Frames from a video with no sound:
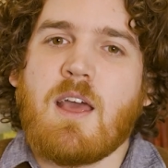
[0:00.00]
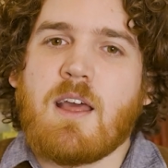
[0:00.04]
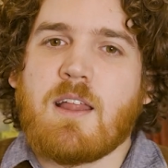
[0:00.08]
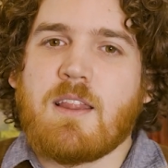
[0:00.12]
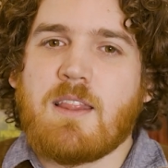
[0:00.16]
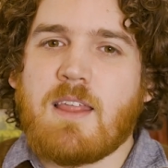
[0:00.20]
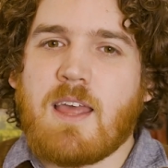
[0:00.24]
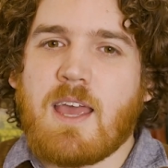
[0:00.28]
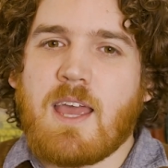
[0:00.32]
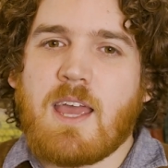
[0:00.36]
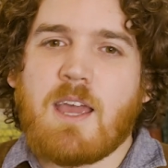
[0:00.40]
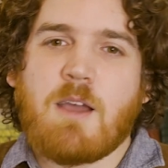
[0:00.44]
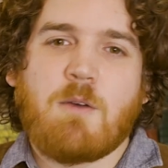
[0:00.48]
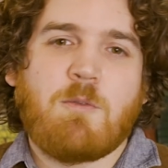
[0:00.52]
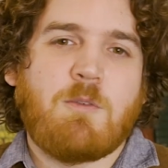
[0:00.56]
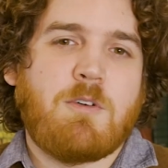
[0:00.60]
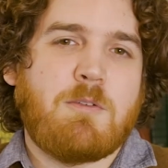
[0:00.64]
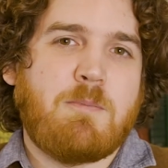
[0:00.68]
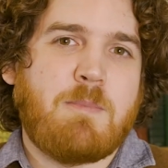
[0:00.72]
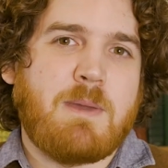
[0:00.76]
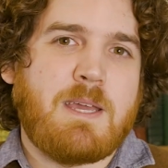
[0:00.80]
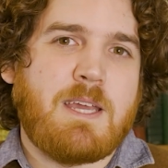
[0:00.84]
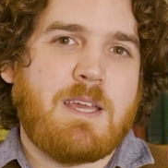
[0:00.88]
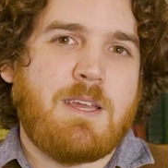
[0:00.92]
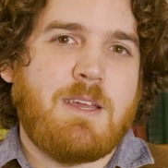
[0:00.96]
there will
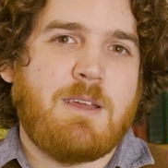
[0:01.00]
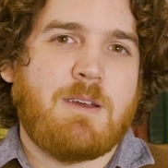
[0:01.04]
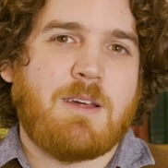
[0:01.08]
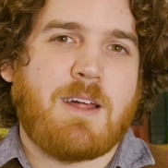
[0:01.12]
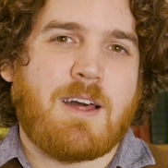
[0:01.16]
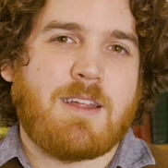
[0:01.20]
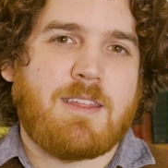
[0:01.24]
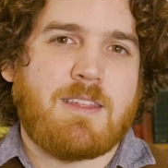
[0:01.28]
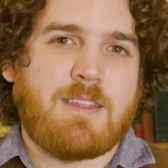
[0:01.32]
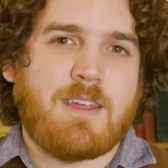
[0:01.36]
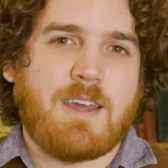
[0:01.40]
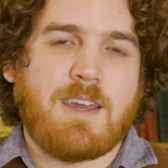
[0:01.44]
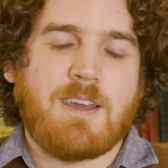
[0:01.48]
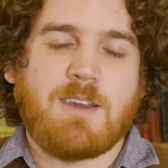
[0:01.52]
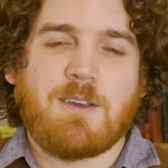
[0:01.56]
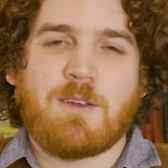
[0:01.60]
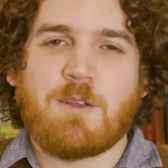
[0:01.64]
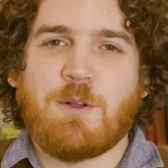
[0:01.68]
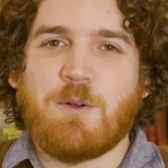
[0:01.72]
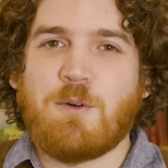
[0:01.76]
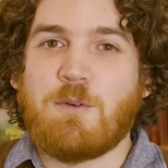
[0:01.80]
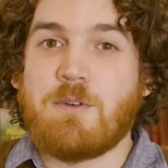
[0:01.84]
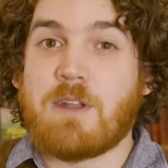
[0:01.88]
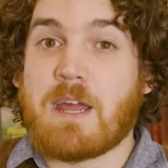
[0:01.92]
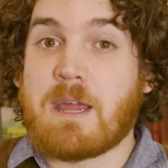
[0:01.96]
be a thing
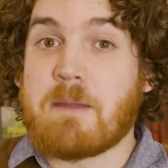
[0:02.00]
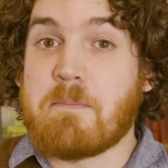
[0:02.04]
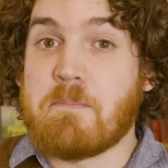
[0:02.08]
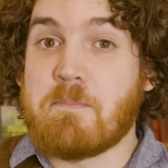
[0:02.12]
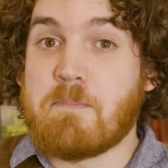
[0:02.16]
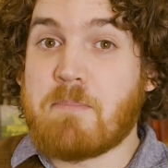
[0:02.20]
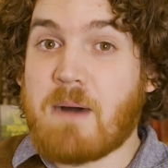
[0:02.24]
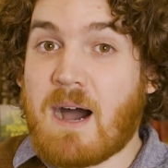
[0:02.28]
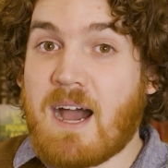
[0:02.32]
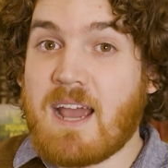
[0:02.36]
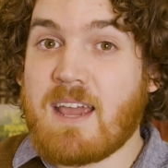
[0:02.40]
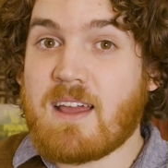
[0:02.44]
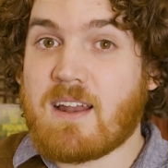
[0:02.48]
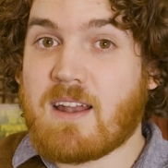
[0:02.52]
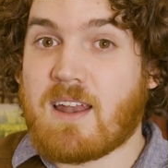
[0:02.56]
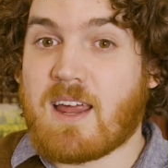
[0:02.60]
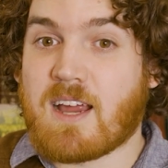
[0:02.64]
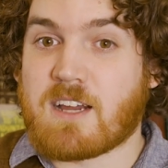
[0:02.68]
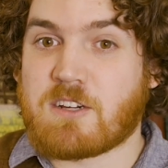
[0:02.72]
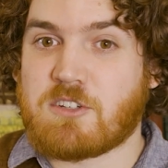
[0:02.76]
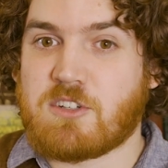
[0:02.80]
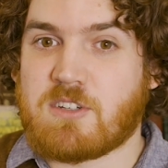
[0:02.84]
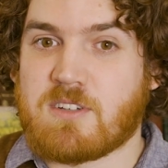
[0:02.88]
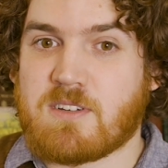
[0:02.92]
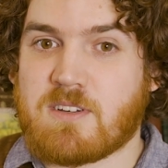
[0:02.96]
called a
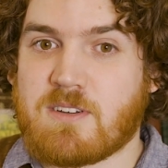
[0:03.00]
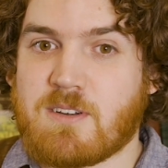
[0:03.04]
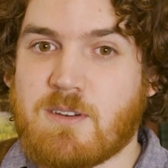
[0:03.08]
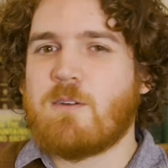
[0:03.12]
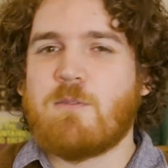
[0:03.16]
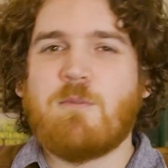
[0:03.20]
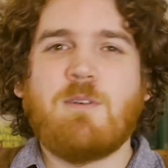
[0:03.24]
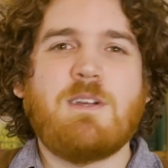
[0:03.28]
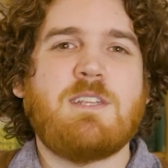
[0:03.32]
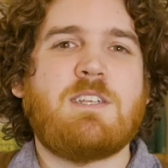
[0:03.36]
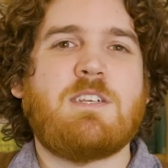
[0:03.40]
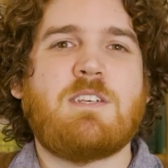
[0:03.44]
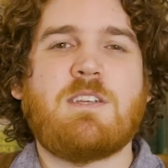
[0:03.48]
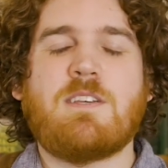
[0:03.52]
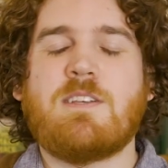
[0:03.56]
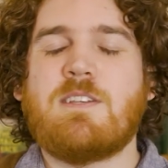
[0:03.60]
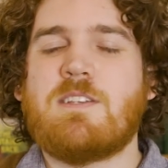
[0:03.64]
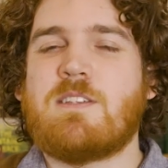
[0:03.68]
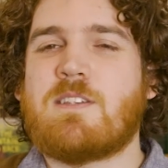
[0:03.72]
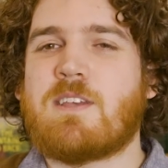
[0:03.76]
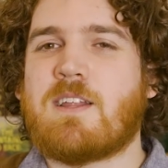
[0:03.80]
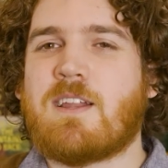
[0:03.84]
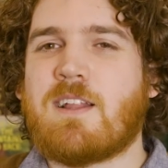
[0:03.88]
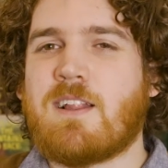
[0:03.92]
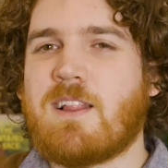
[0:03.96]
by-election, which
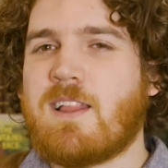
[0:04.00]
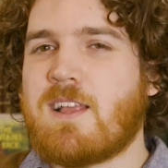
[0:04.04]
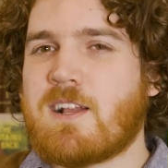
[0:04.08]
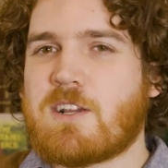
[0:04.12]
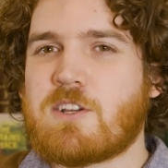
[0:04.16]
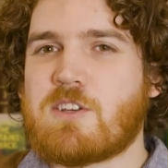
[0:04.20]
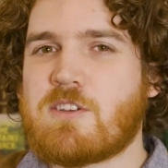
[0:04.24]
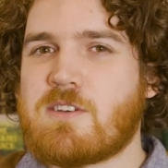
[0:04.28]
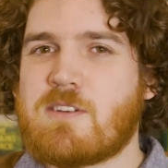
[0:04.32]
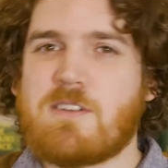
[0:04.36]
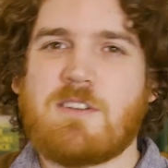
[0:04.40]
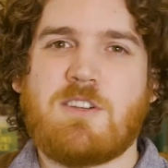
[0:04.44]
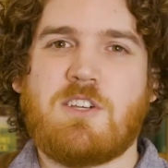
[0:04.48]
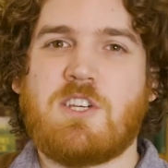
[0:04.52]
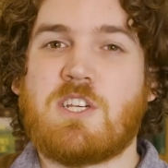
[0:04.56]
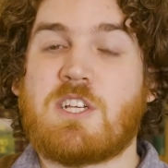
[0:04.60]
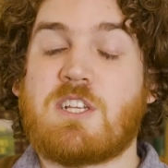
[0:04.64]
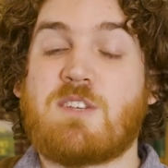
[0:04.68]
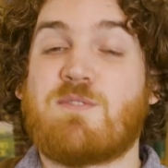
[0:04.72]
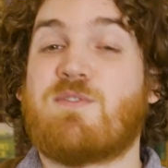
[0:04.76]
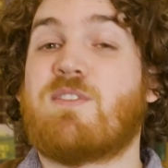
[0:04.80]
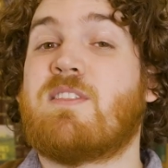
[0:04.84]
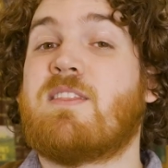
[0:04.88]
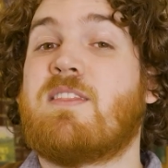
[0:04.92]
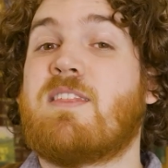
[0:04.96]
is an election
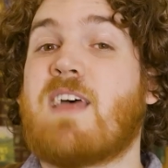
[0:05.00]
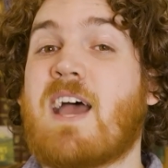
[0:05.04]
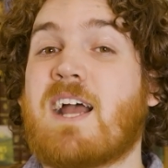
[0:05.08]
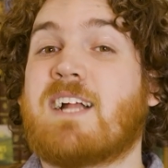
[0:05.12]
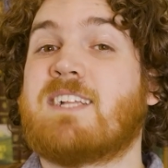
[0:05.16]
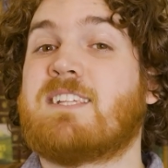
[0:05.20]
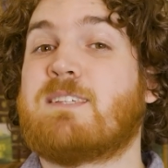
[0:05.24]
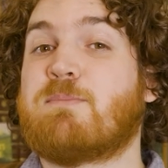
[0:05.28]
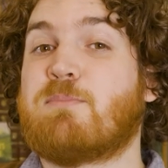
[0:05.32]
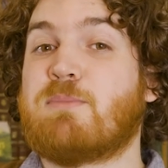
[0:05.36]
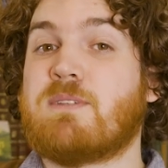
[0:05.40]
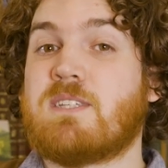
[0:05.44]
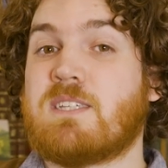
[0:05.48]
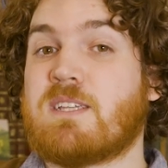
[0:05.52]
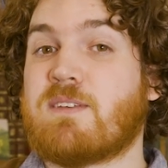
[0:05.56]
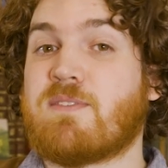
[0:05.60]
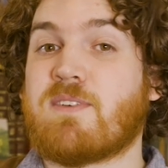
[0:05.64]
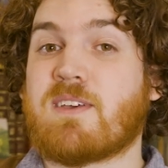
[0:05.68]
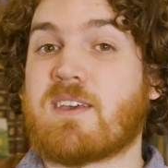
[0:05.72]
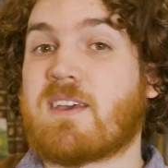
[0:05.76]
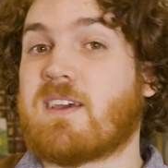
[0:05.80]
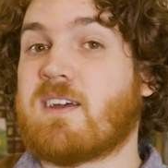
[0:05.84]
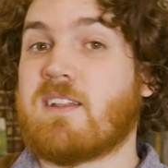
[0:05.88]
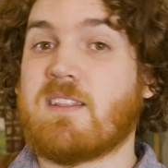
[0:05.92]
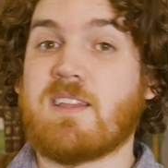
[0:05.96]
just for that
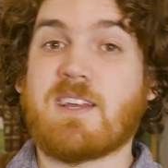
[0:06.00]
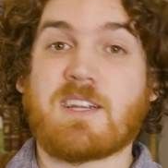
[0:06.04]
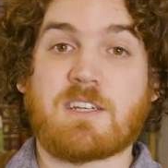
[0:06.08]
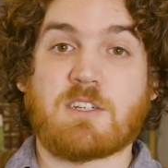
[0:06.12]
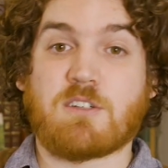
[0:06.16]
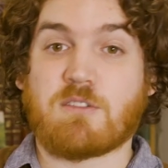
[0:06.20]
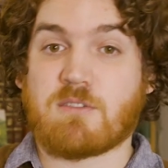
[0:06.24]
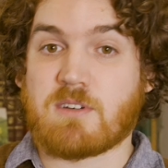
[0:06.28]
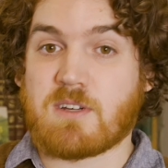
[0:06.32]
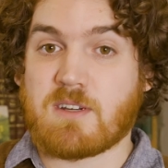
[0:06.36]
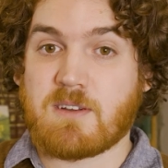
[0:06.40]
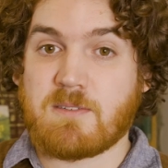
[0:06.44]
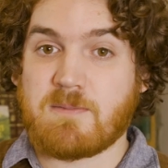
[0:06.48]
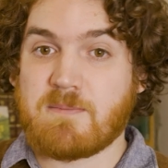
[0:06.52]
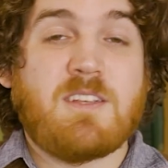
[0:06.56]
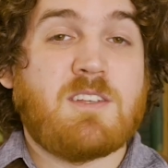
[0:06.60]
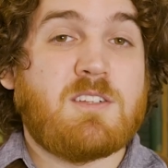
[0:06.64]
specific electorate.